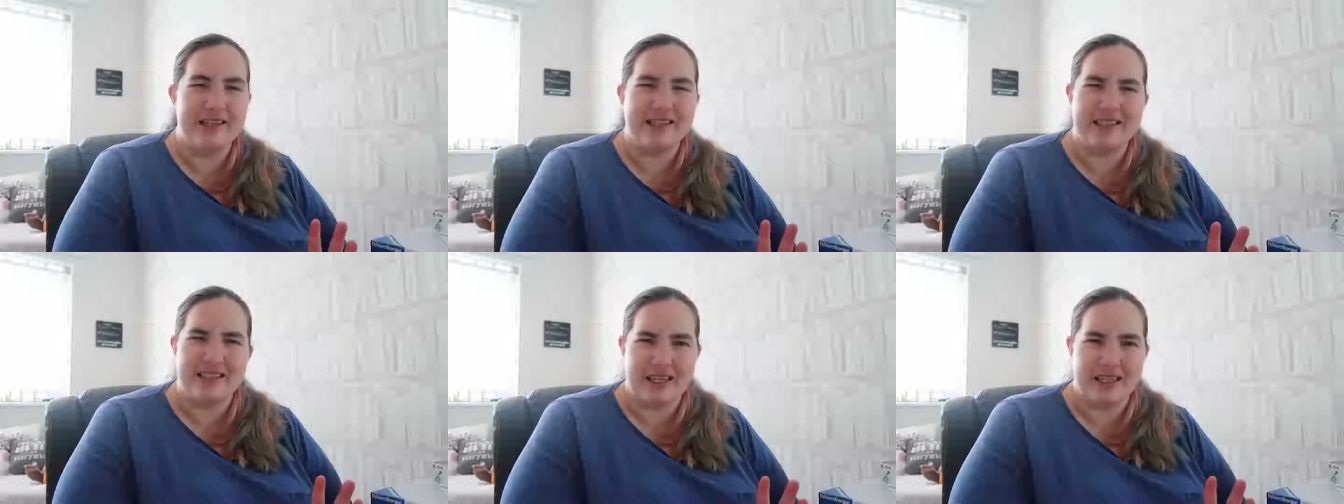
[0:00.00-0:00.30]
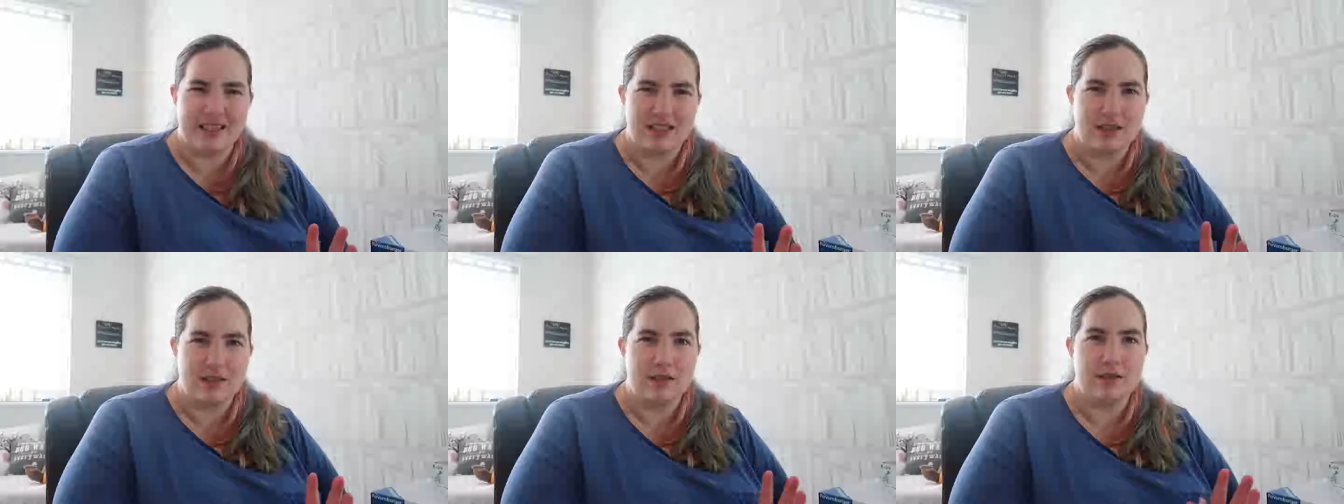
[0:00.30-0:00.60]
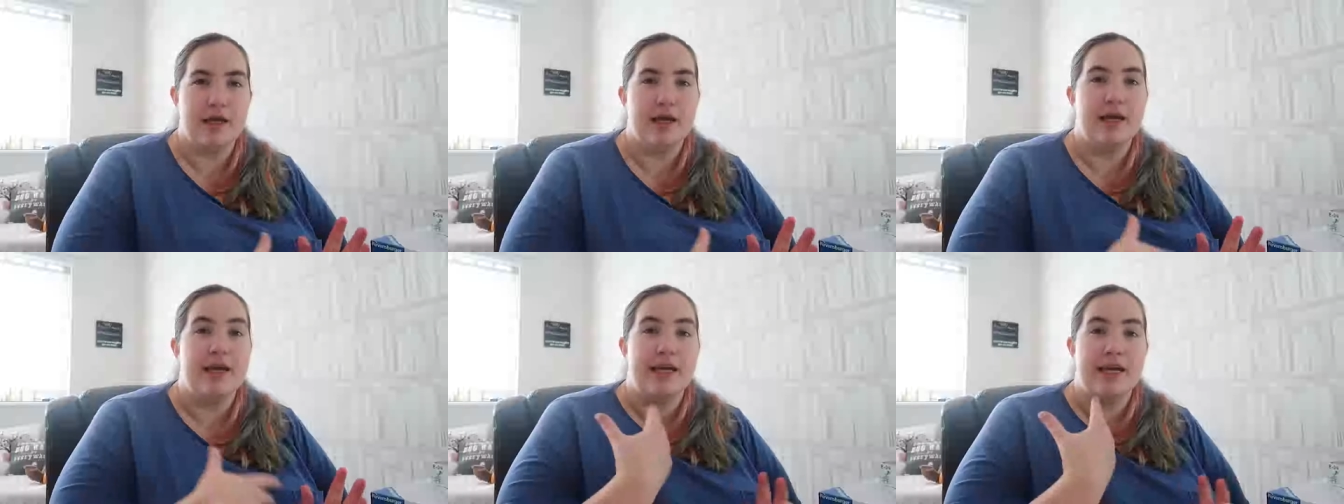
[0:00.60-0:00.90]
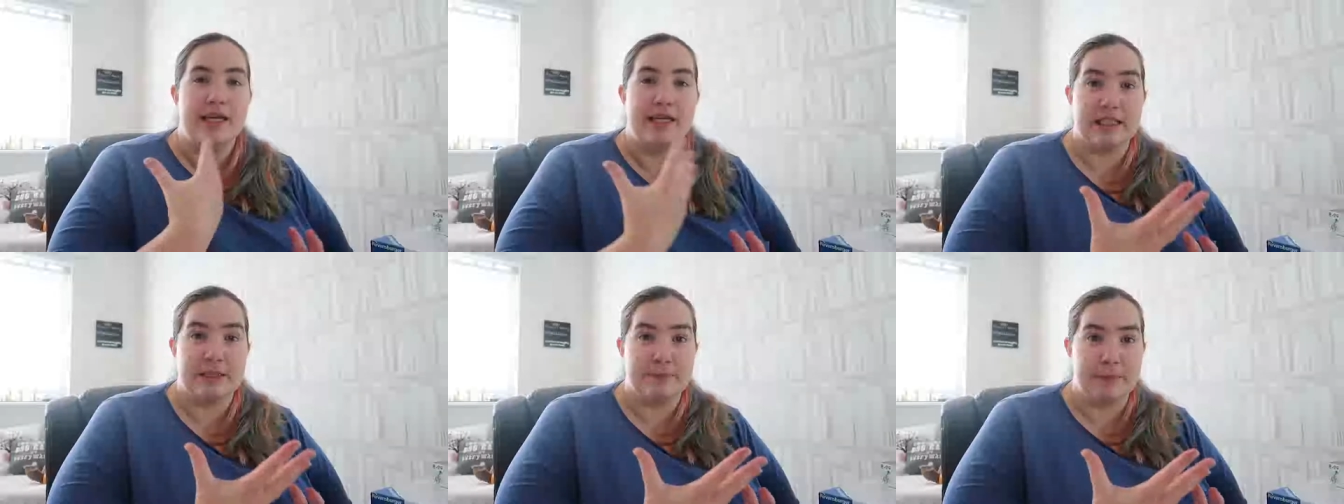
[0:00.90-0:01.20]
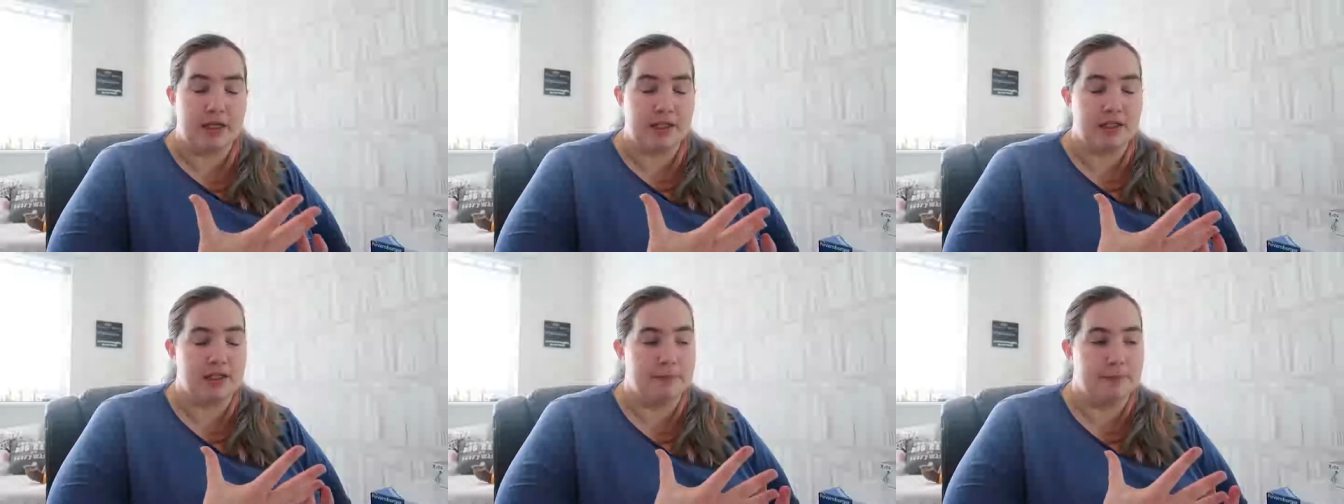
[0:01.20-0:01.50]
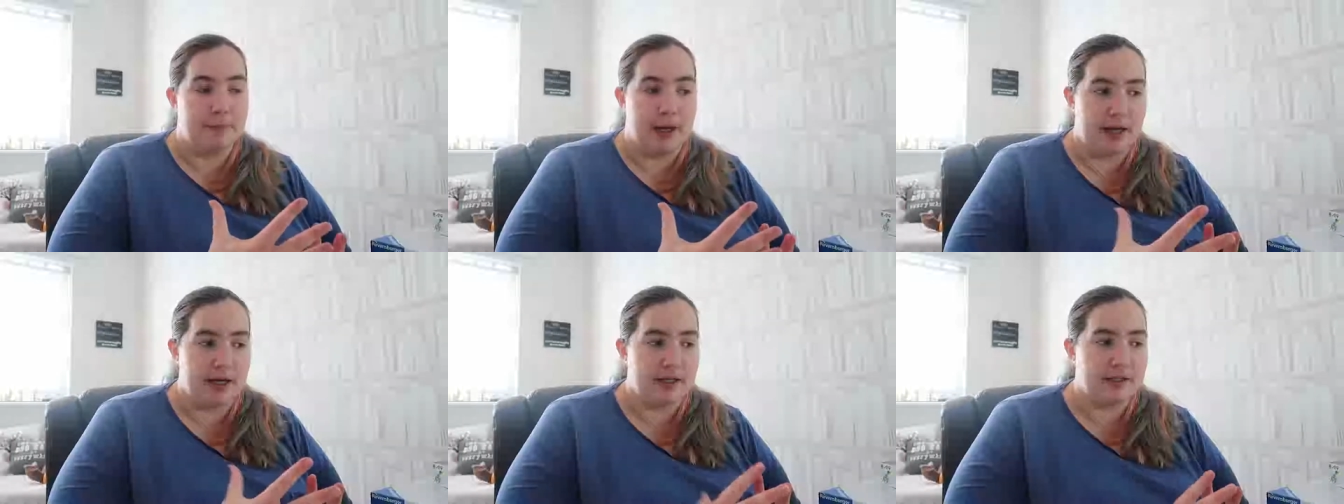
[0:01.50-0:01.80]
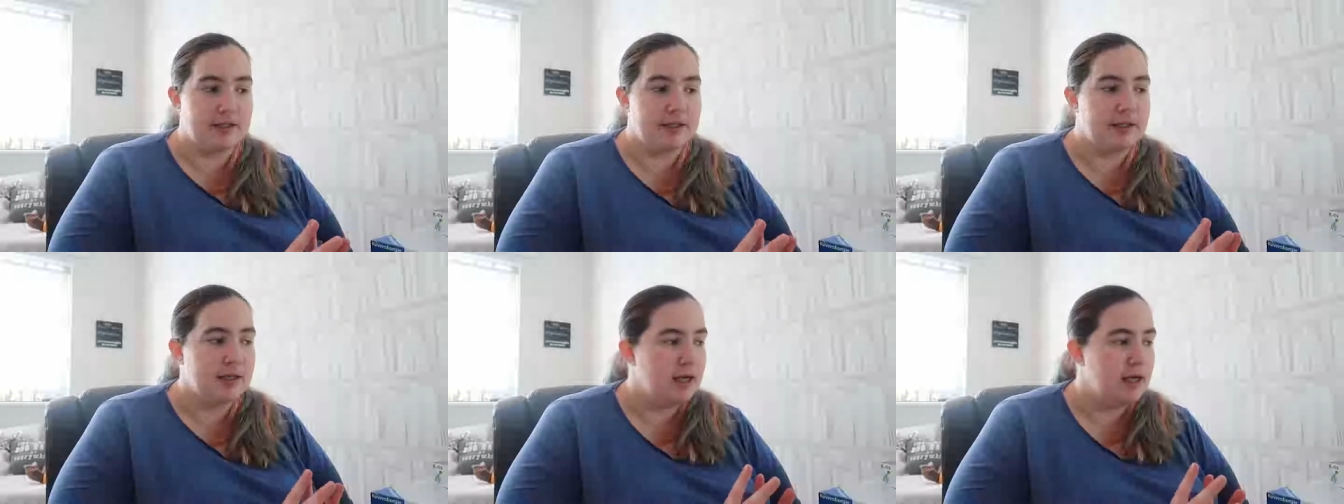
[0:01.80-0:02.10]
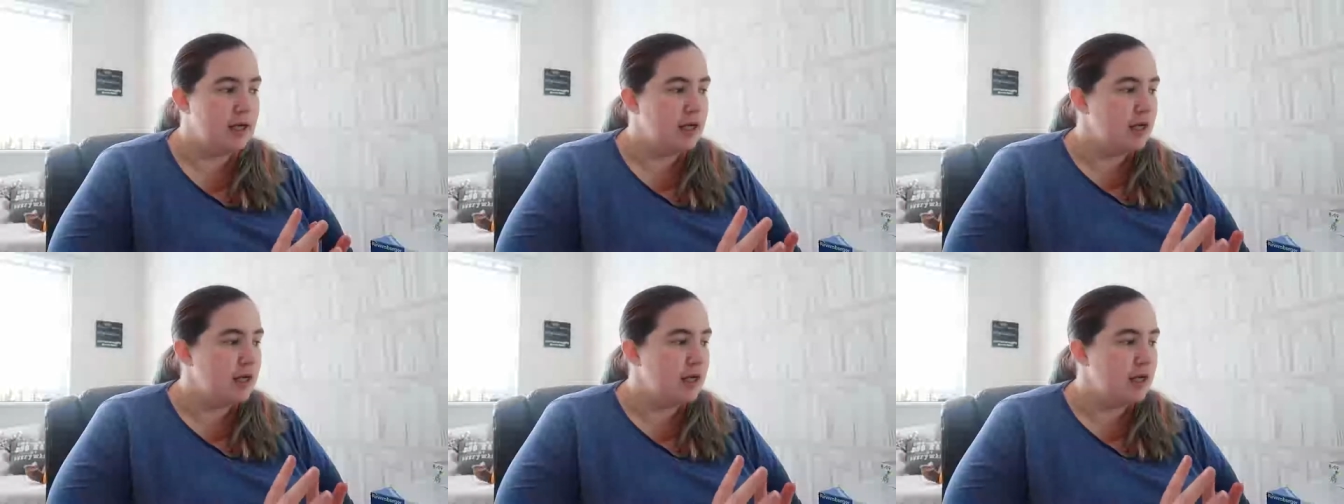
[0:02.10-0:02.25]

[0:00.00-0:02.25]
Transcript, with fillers: extensions expansion packs